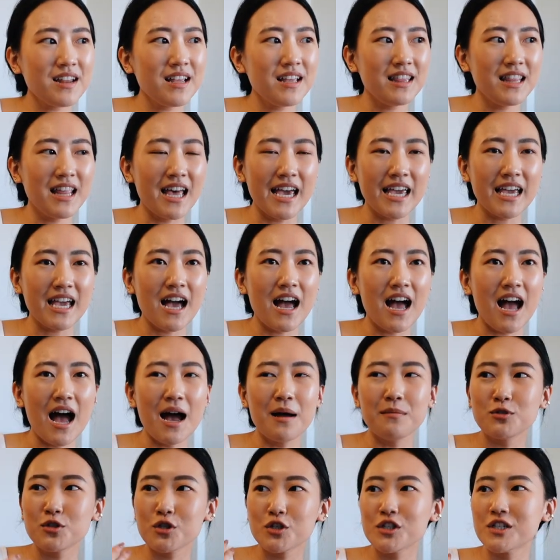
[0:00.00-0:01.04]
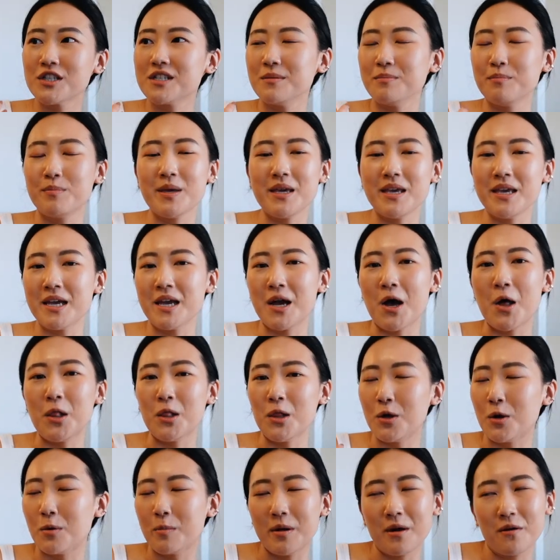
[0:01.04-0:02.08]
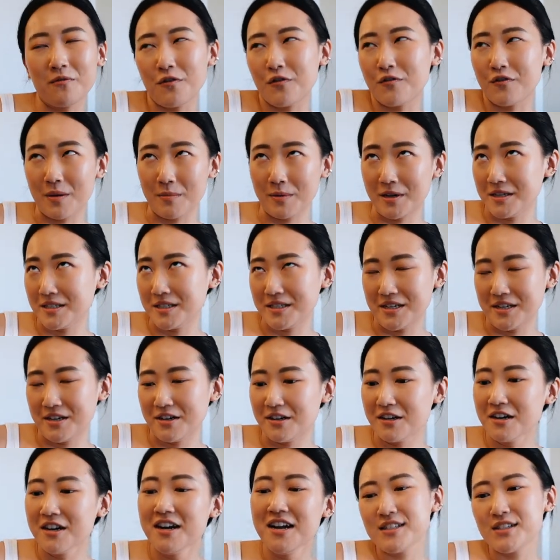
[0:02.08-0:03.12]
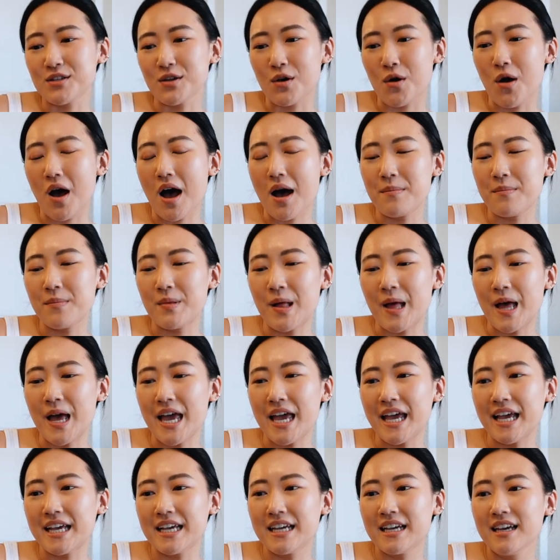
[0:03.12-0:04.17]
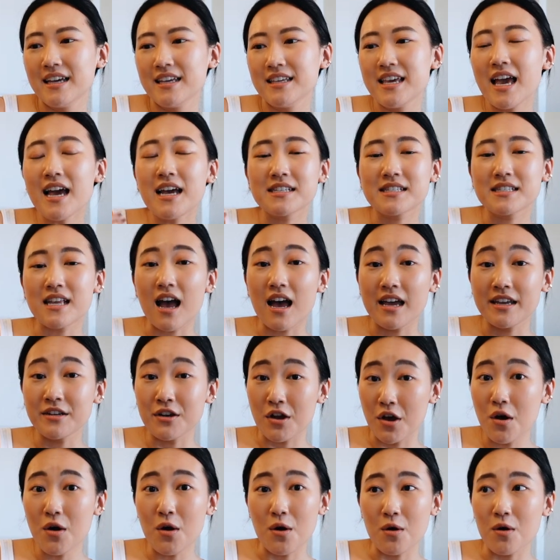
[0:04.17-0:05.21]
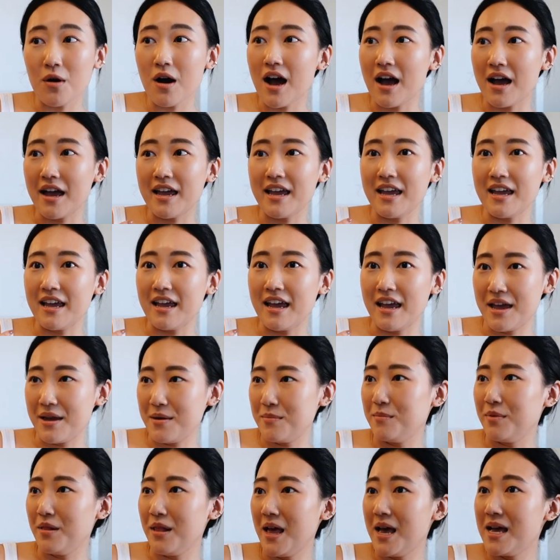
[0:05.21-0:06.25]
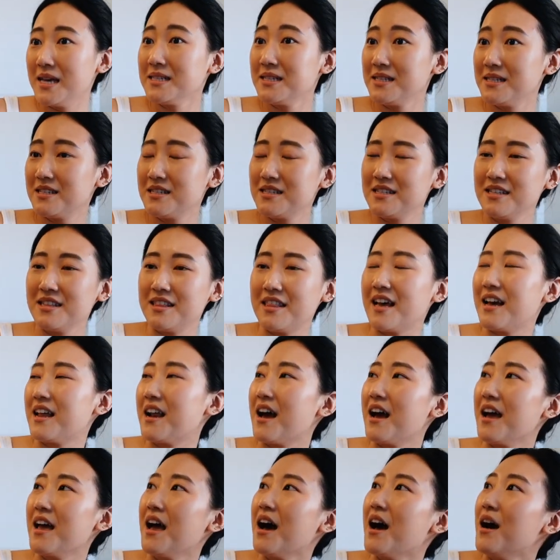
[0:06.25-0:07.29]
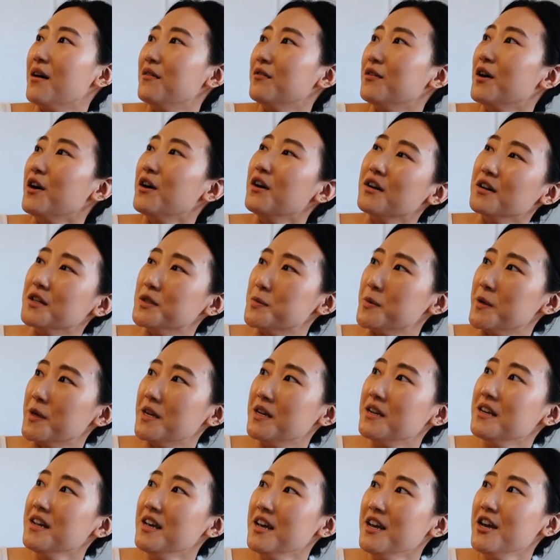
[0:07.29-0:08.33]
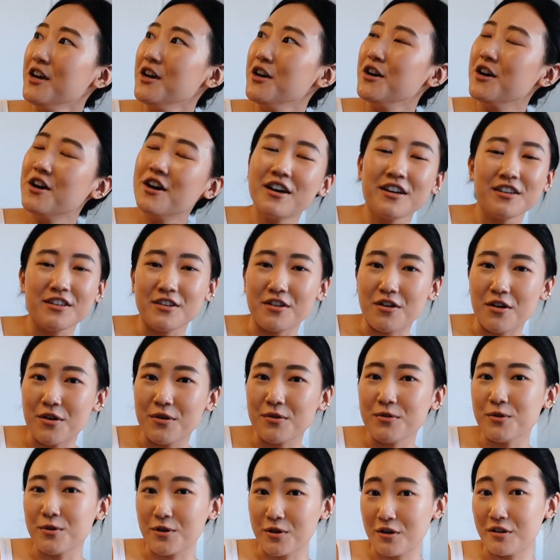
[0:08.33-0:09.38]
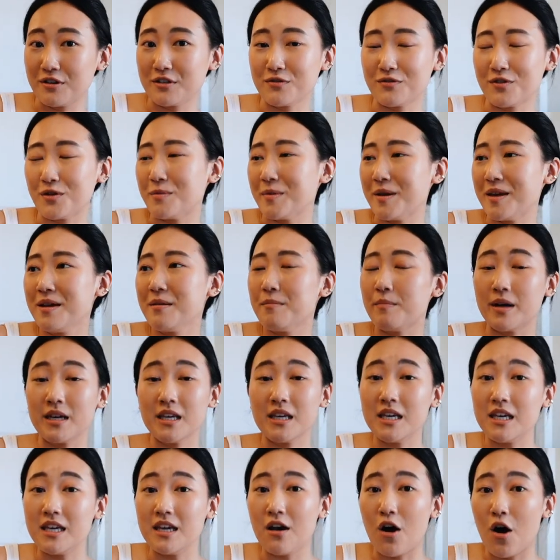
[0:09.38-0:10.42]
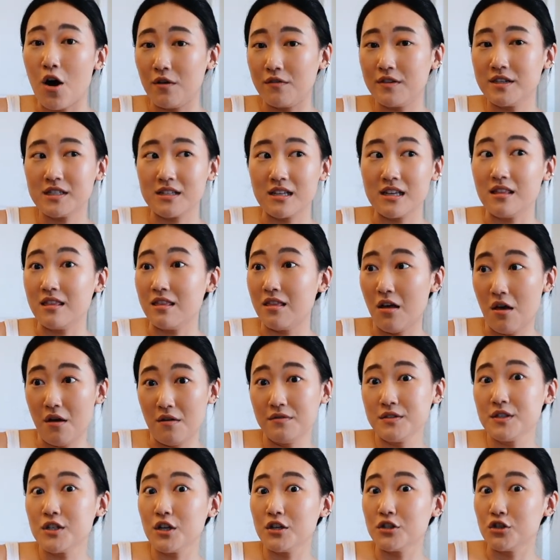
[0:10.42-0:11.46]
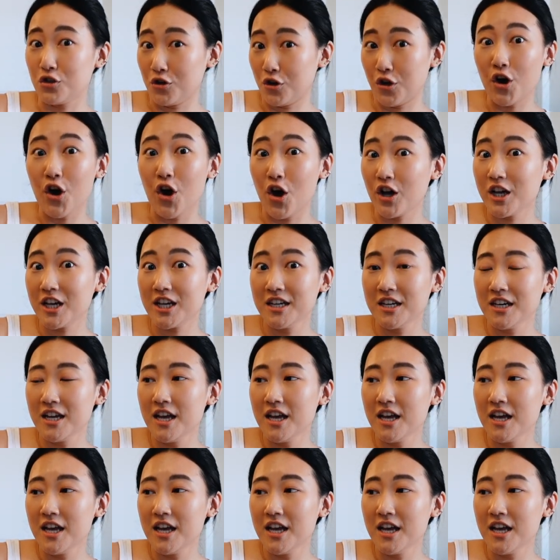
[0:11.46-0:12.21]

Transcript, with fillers: like, I'm just being a little bit of a feminist here. So I'm like, yes, I know I am blessed that I have a husband, you know, who cooks for me, but he obviously loves to cook